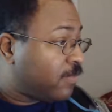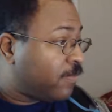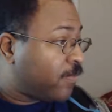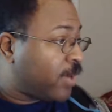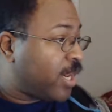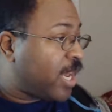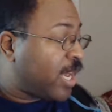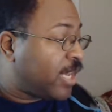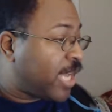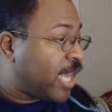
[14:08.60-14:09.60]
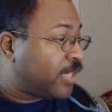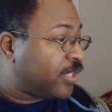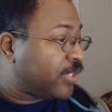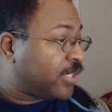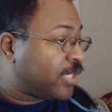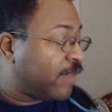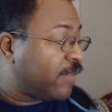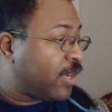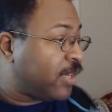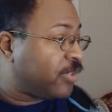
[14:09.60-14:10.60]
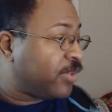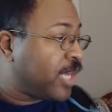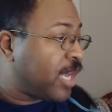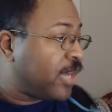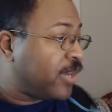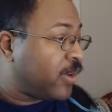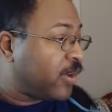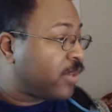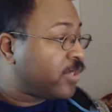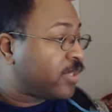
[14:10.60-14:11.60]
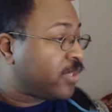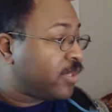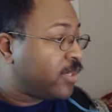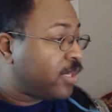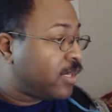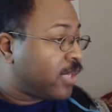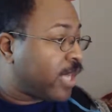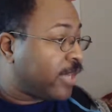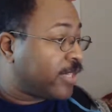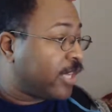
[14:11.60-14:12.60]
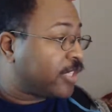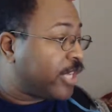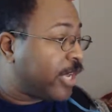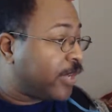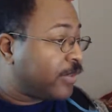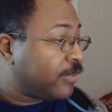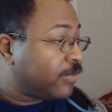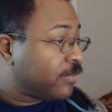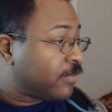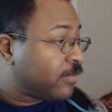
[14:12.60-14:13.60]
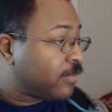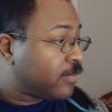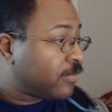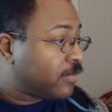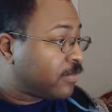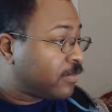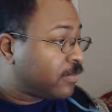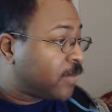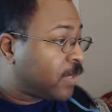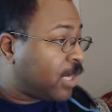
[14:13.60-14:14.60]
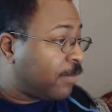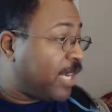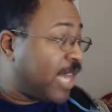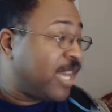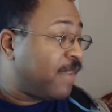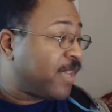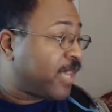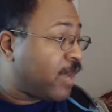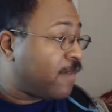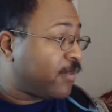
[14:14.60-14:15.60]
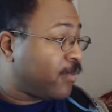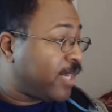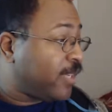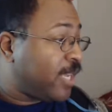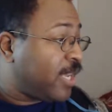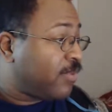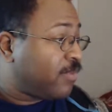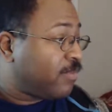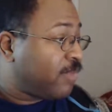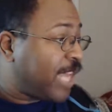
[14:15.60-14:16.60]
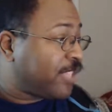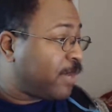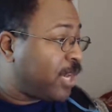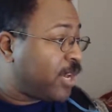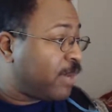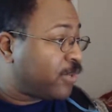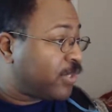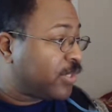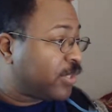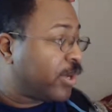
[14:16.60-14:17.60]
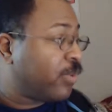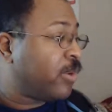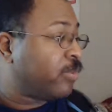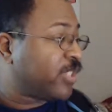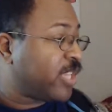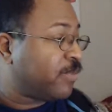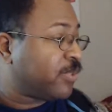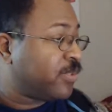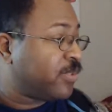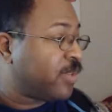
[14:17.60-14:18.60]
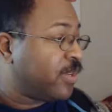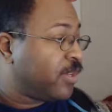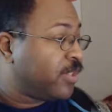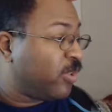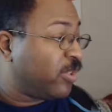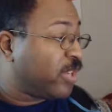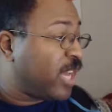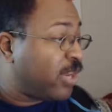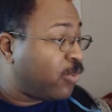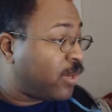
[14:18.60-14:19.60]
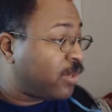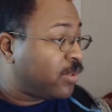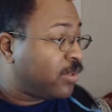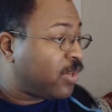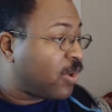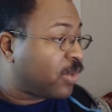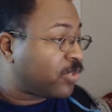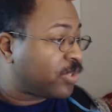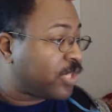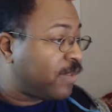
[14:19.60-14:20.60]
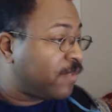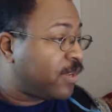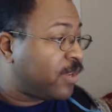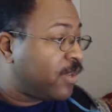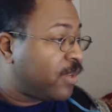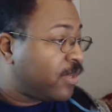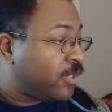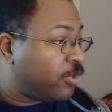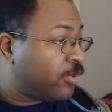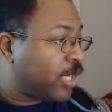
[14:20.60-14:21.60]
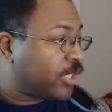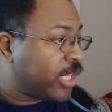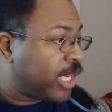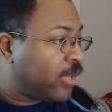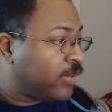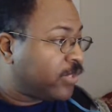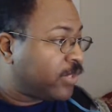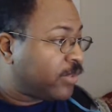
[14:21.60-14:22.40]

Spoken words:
49 catches, 709 yards, and a touchdown. I mean, not even Calvin Ridley has many numbers. 31 receptions, 281 yards receiving, 2 touchdowns.